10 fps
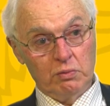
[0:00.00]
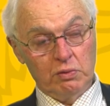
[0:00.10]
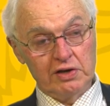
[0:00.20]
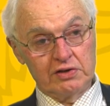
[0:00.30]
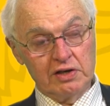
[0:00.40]

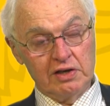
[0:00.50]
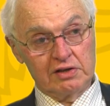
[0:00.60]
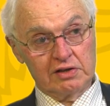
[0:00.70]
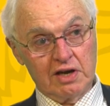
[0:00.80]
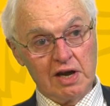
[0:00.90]

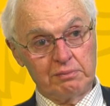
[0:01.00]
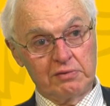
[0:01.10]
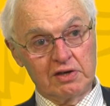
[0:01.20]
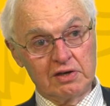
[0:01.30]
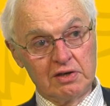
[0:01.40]
it
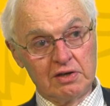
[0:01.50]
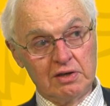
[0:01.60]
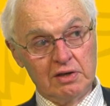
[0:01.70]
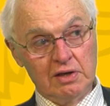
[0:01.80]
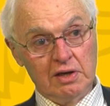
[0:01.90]
kept
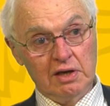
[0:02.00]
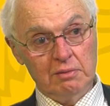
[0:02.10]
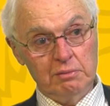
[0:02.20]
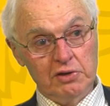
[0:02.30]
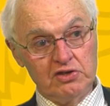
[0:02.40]

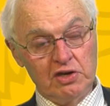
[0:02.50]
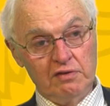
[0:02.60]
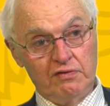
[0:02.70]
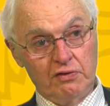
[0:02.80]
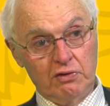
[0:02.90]
him
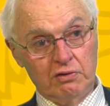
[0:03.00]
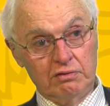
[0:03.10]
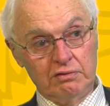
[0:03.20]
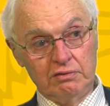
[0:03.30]
busy for